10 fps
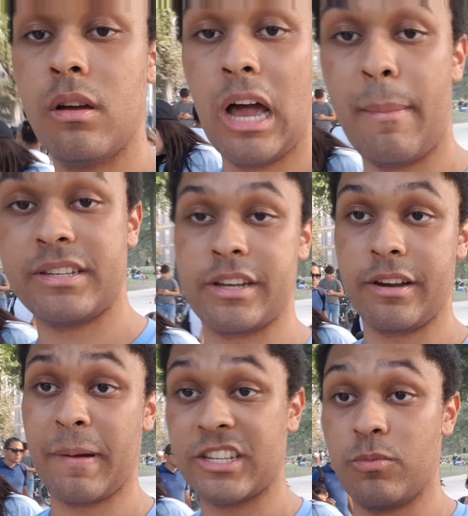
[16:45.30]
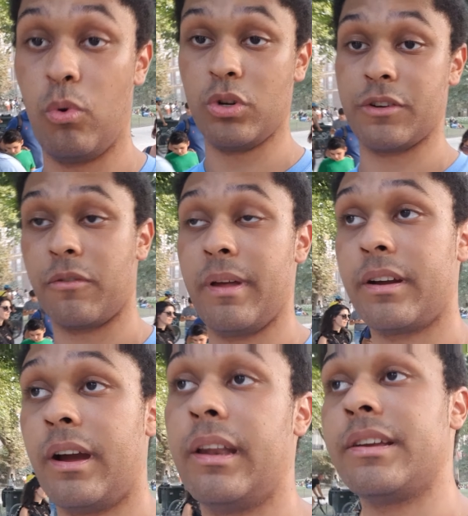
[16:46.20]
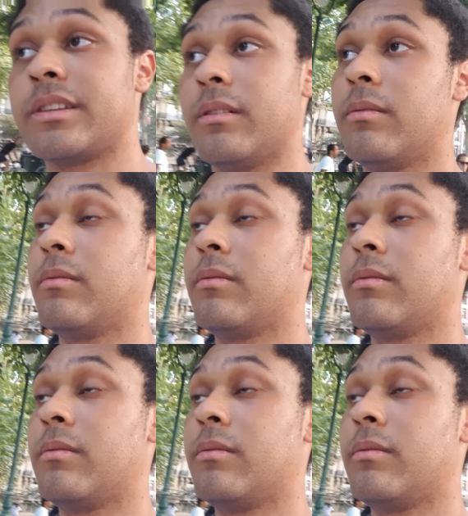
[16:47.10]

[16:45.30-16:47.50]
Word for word: I'm actually going to grab some water from that guy later.